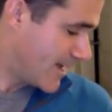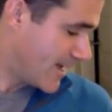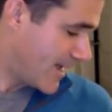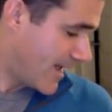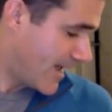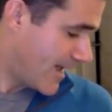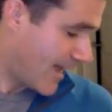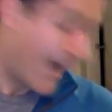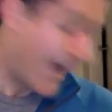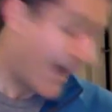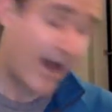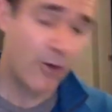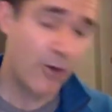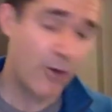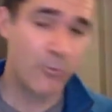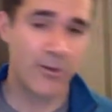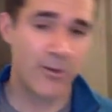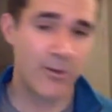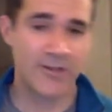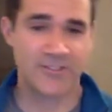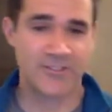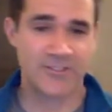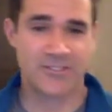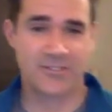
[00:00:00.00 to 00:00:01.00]
How
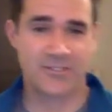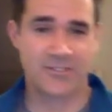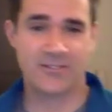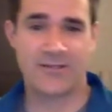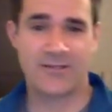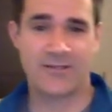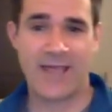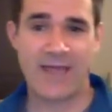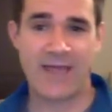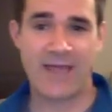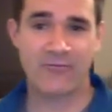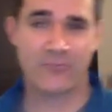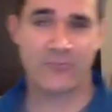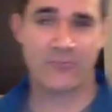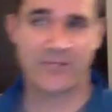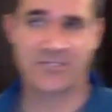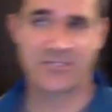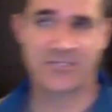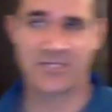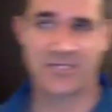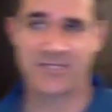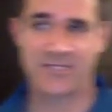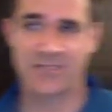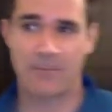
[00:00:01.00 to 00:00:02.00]
much? The average
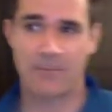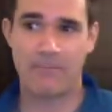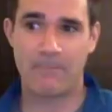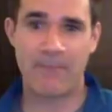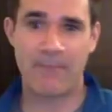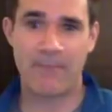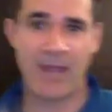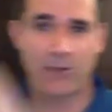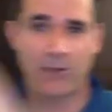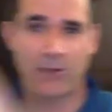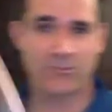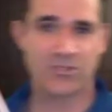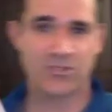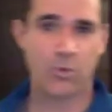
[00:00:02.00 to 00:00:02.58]
is about